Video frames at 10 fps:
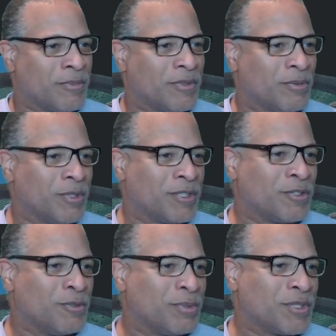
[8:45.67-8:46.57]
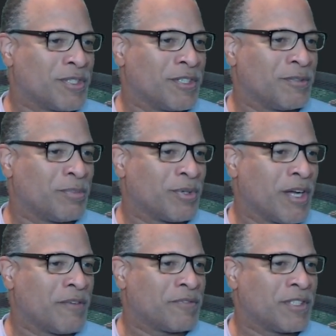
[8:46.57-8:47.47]
With a 2%
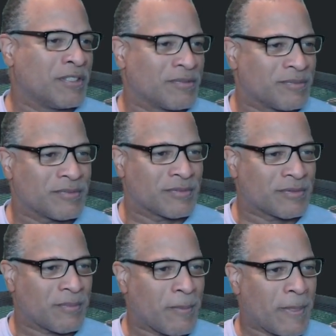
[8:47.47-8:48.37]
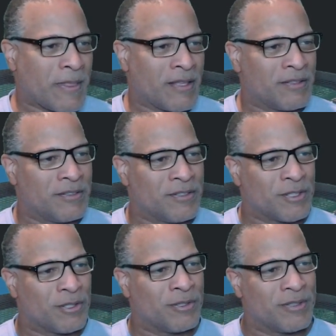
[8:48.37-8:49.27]
profit.
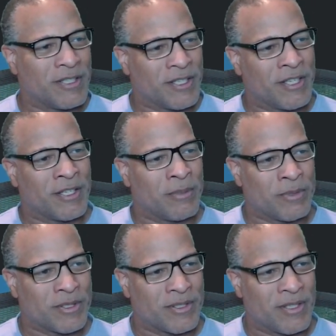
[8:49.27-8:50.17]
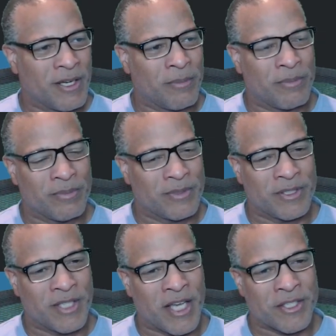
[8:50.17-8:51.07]
So again, I'm
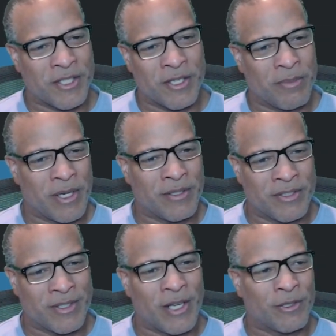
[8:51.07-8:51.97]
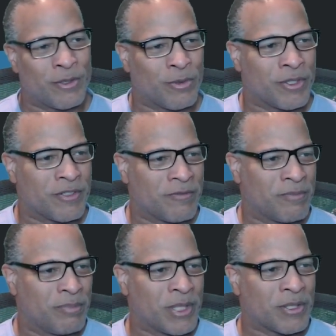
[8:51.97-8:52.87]
stashing about $1 worth of
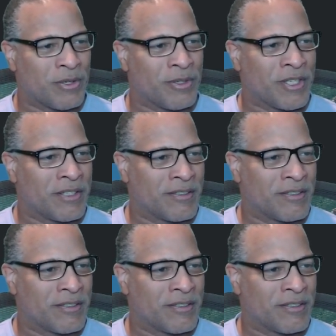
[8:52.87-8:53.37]
Bitcoin